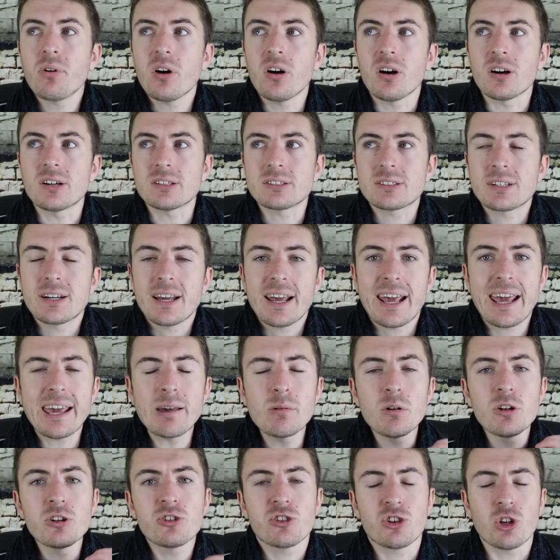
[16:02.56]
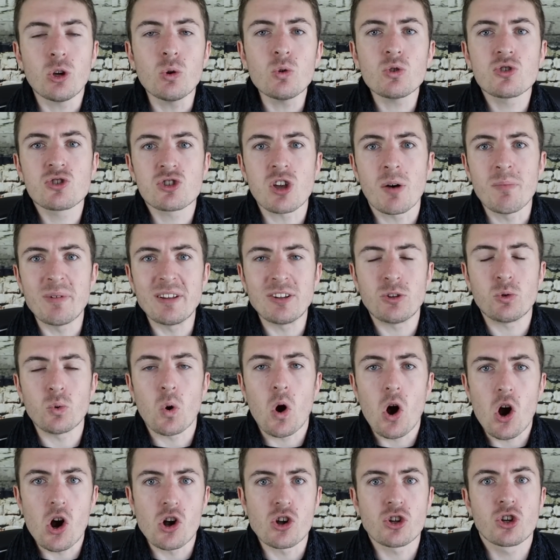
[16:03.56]
But he will do something
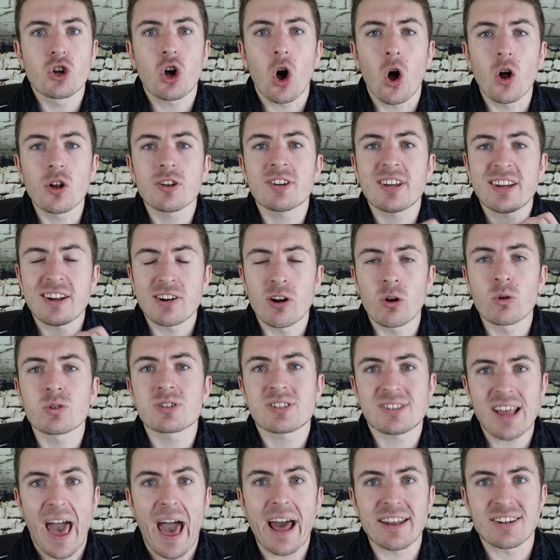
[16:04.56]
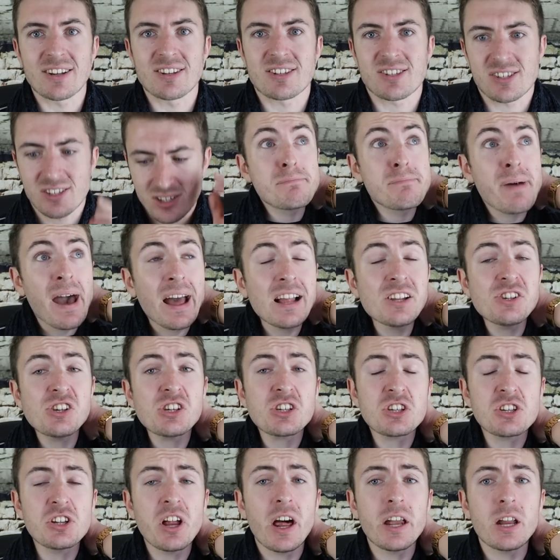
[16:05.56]
to earn cult hero status.
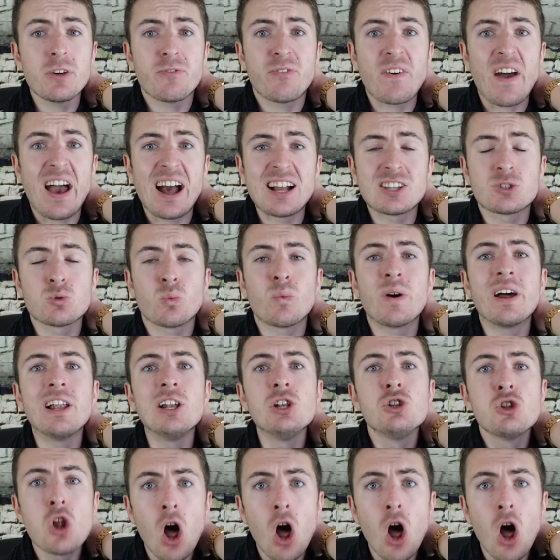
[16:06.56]
Manchester United fans will